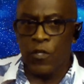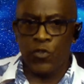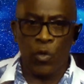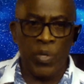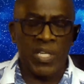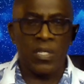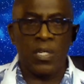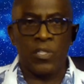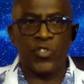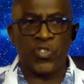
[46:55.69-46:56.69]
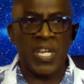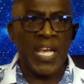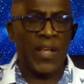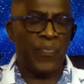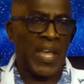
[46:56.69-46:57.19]
So we can
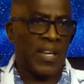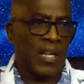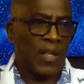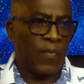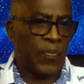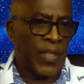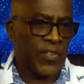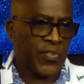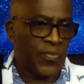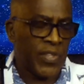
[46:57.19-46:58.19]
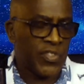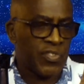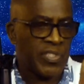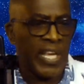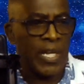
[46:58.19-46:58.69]
understand that this
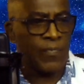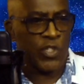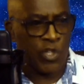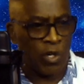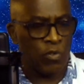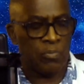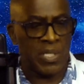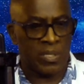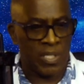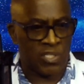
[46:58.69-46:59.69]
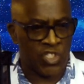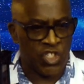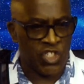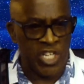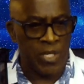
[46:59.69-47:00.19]
Day of Atonement, this
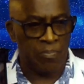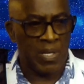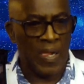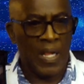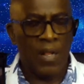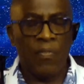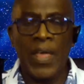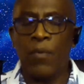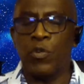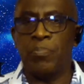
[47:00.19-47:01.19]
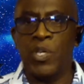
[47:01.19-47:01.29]
sheep that would